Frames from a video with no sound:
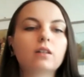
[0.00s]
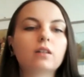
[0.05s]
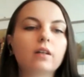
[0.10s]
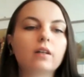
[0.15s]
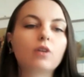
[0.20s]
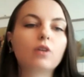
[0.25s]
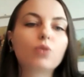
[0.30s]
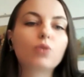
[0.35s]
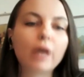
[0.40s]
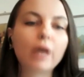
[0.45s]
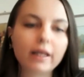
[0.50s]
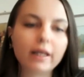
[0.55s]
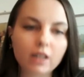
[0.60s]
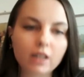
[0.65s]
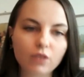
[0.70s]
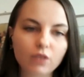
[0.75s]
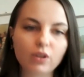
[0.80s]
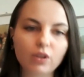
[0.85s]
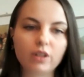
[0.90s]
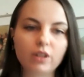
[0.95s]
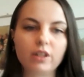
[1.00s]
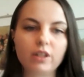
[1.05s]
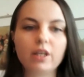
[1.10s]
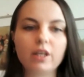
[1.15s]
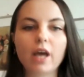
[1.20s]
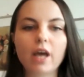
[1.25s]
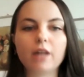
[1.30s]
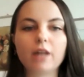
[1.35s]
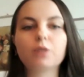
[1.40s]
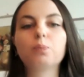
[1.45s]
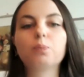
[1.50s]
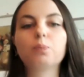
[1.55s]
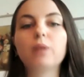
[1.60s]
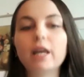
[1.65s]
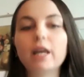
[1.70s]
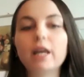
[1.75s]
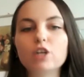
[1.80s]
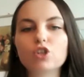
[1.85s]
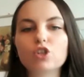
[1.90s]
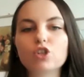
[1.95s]
creativity and
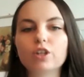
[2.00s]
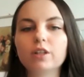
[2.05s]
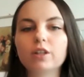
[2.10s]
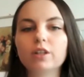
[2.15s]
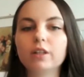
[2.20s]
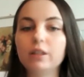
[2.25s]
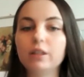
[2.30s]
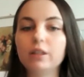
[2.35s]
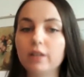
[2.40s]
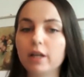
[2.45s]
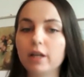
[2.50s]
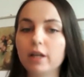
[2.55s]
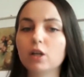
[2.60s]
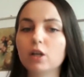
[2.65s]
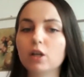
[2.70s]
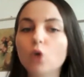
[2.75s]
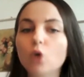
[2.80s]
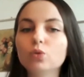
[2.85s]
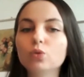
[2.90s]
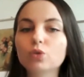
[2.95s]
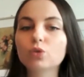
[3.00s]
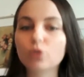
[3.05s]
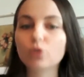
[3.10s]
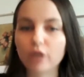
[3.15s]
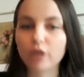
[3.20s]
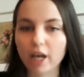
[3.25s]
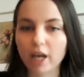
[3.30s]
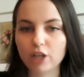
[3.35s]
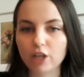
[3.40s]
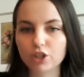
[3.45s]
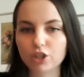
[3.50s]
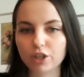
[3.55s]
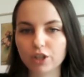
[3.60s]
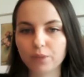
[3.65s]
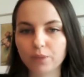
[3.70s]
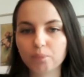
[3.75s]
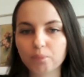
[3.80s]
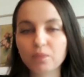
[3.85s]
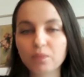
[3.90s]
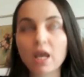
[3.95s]
pleasure in their own creation.
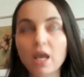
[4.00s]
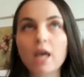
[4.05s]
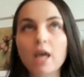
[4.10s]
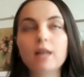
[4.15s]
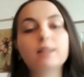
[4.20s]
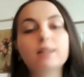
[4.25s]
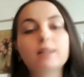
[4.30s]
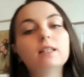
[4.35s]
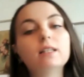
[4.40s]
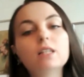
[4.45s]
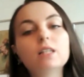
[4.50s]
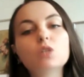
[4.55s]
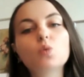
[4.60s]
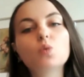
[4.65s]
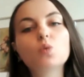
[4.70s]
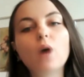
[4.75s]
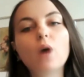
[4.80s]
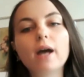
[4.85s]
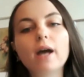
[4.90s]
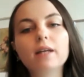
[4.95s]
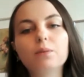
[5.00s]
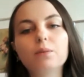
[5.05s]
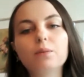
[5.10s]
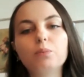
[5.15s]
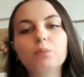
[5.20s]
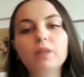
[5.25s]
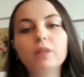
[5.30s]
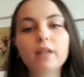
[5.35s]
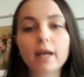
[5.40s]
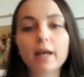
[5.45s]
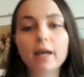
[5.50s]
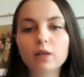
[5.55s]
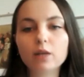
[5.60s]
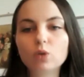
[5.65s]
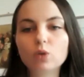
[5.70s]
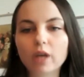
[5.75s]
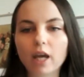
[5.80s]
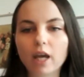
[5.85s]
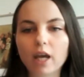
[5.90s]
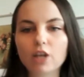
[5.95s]
This is why media
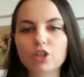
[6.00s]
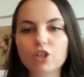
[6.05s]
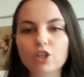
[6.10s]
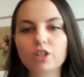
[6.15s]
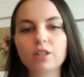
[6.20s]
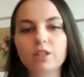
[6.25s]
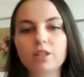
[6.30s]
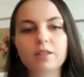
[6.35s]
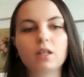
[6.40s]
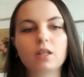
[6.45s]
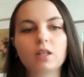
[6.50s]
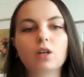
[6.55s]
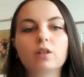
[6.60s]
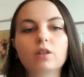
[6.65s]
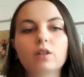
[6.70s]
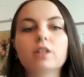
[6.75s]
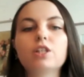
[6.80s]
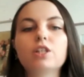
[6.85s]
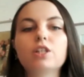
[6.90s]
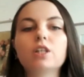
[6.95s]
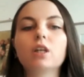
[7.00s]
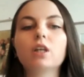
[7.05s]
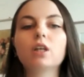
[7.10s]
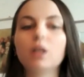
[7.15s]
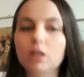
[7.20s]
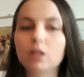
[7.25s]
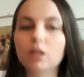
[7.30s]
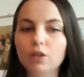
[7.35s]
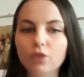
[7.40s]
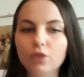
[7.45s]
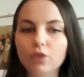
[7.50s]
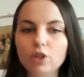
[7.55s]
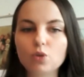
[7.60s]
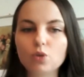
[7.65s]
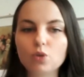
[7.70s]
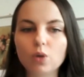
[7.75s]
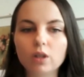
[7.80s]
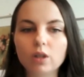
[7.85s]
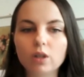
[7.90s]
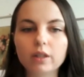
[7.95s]
education is encouraging
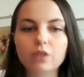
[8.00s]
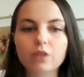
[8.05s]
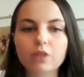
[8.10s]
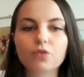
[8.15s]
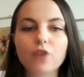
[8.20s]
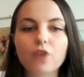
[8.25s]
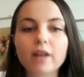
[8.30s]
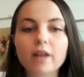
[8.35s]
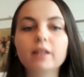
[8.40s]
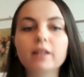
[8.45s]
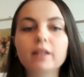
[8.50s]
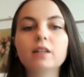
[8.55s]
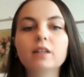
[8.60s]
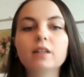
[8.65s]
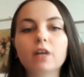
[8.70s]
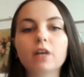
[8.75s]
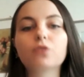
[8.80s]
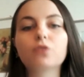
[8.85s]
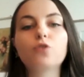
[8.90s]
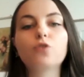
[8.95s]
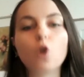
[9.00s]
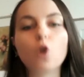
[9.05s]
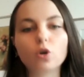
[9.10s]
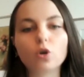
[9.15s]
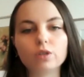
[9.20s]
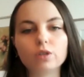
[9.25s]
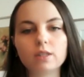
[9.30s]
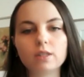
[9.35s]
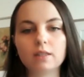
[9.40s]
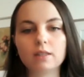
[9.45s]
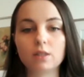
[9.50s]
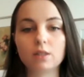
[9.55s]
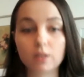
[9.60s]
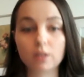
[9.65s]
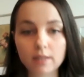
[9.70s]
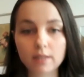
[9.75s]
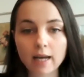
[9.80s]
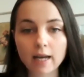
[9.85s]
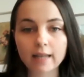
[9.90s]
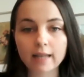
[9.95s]
individuals in finding their focus in
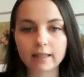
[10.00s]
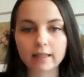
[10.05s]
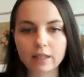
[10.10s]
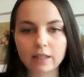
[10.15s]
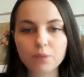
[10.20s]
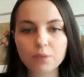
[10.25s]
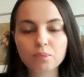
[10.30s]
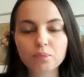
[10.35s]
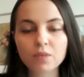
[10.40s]
society